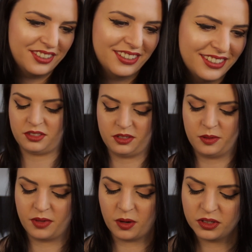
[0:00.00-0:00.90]
Bless
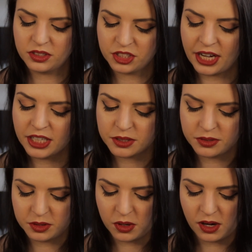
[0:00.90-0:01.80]
them. I wouldn't change it
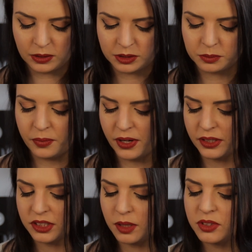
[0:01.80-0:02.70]
for the world,
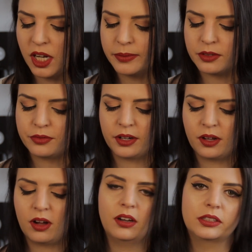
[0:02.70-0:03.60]
but sometimes I find
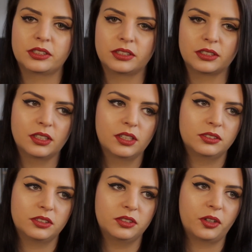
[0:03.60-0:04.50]
it hard to
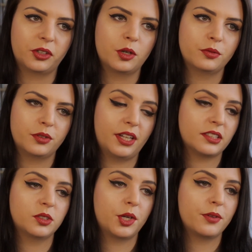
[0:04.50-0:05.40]
nod off. And
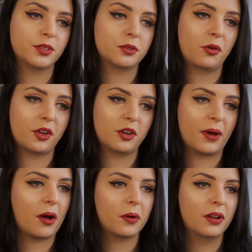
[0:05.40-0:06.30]
that's not even talking
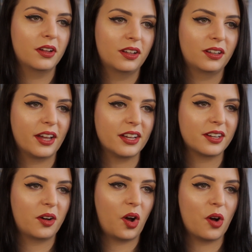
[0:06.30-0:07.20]
about
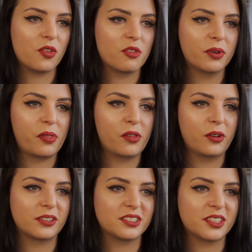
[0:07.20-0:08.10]
like horrible
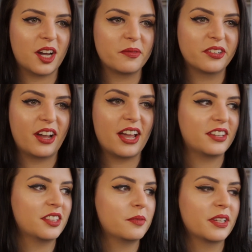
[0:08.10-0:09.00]
thoughts that come in your
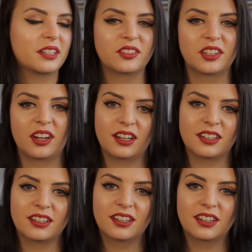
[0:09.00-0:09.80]
head in the middle of the night.